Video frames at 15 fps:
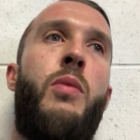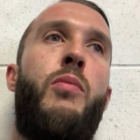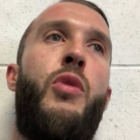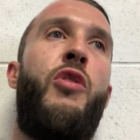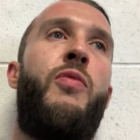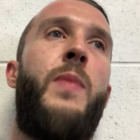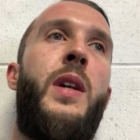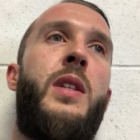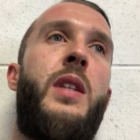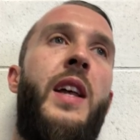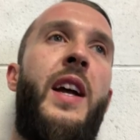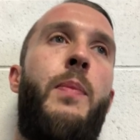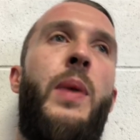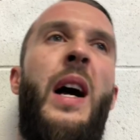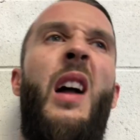movements
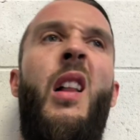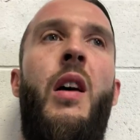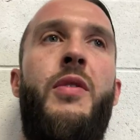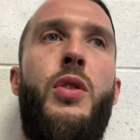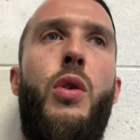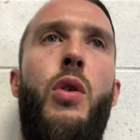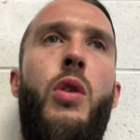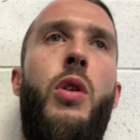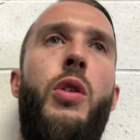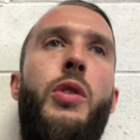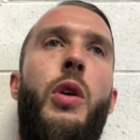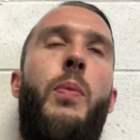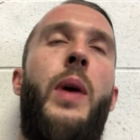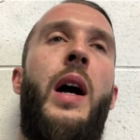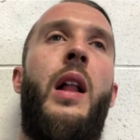like Palloff's hold
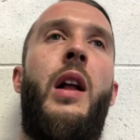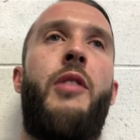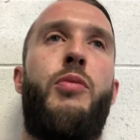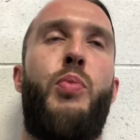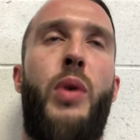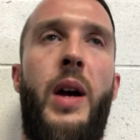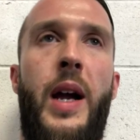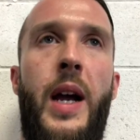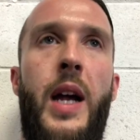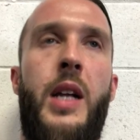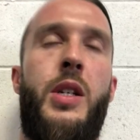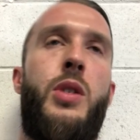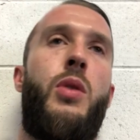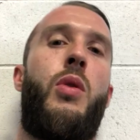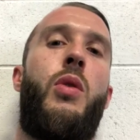or Palloff's
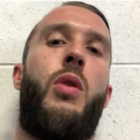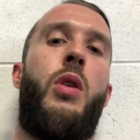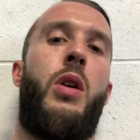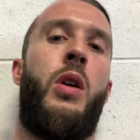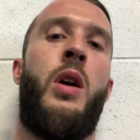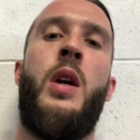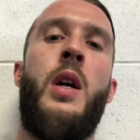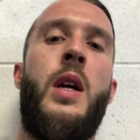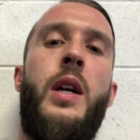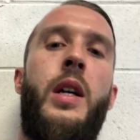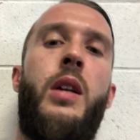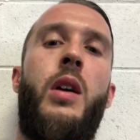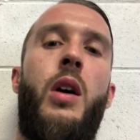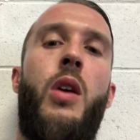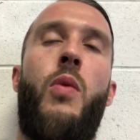press, or,
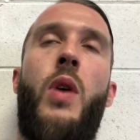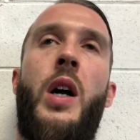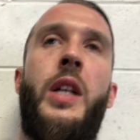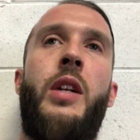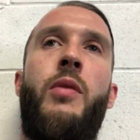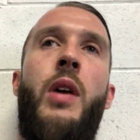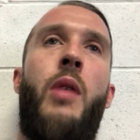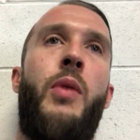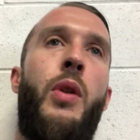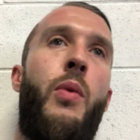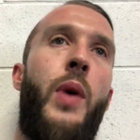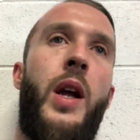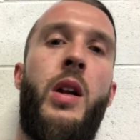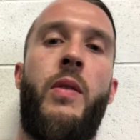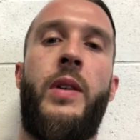walking around with a
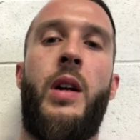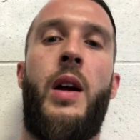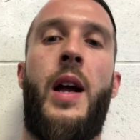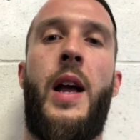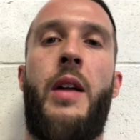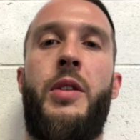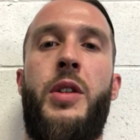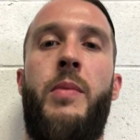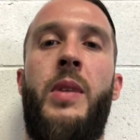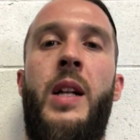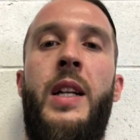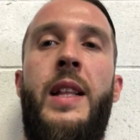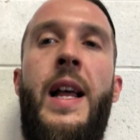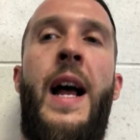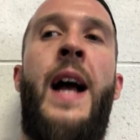weight over your head or something
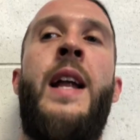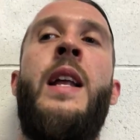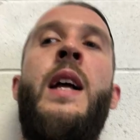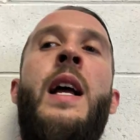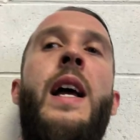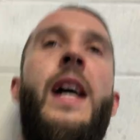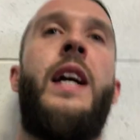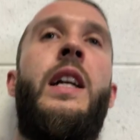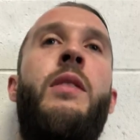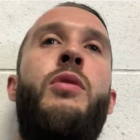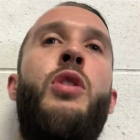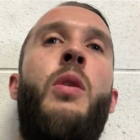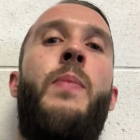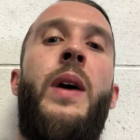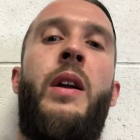like that, it gives
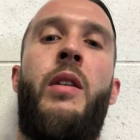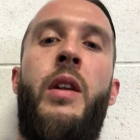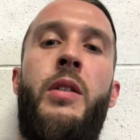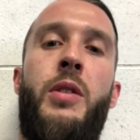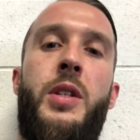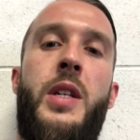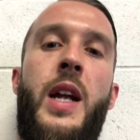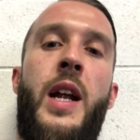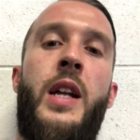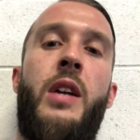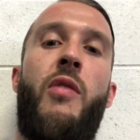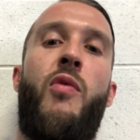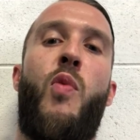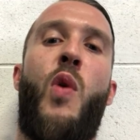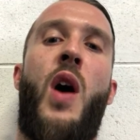you a better understanding
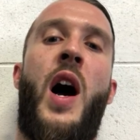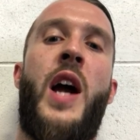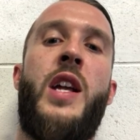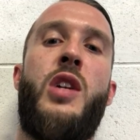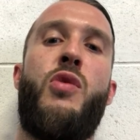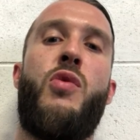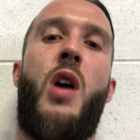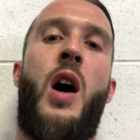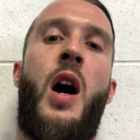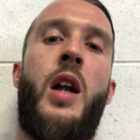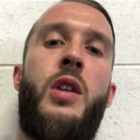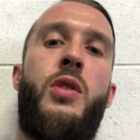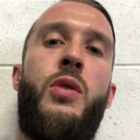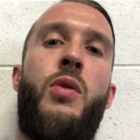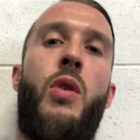of why you
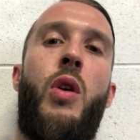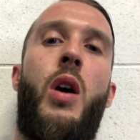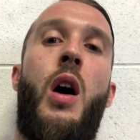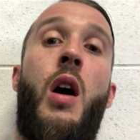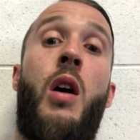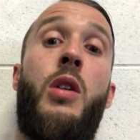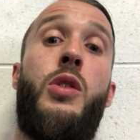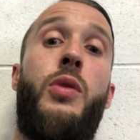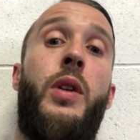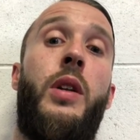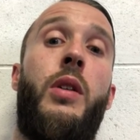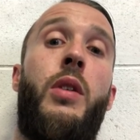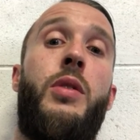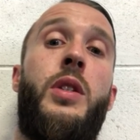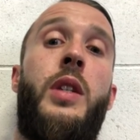ought to or are
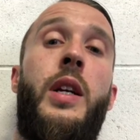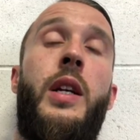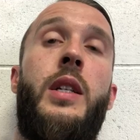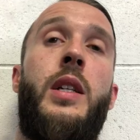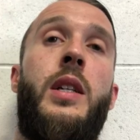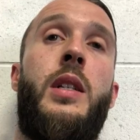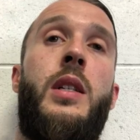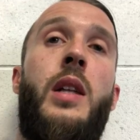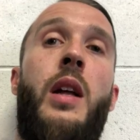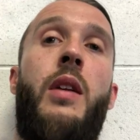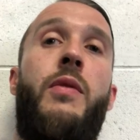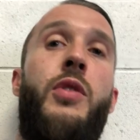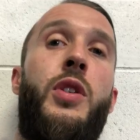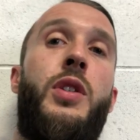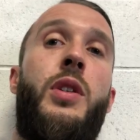doing those things instead
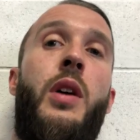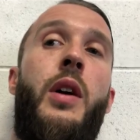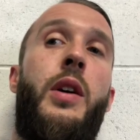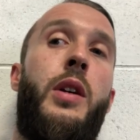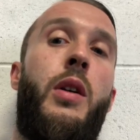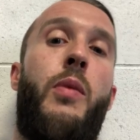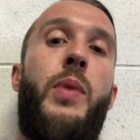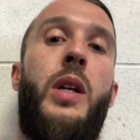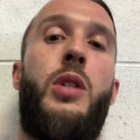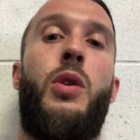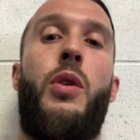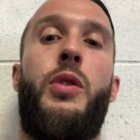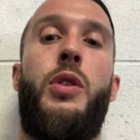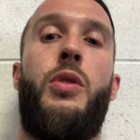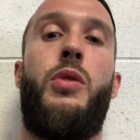of just, being
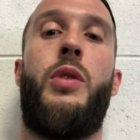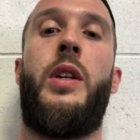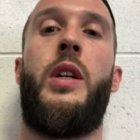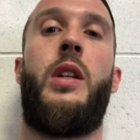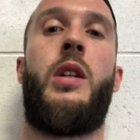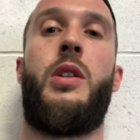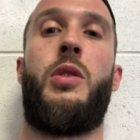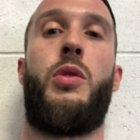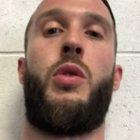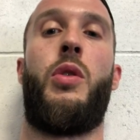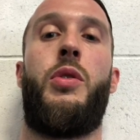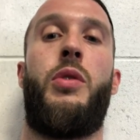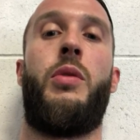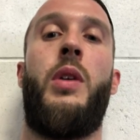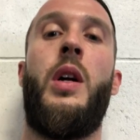told you're doing it because you're
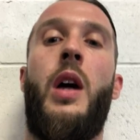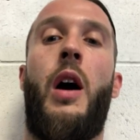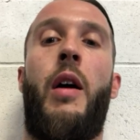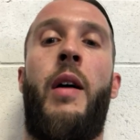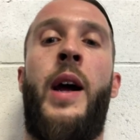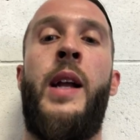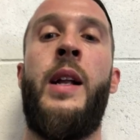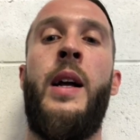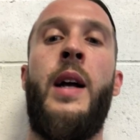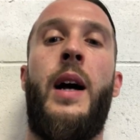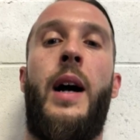told to. All right?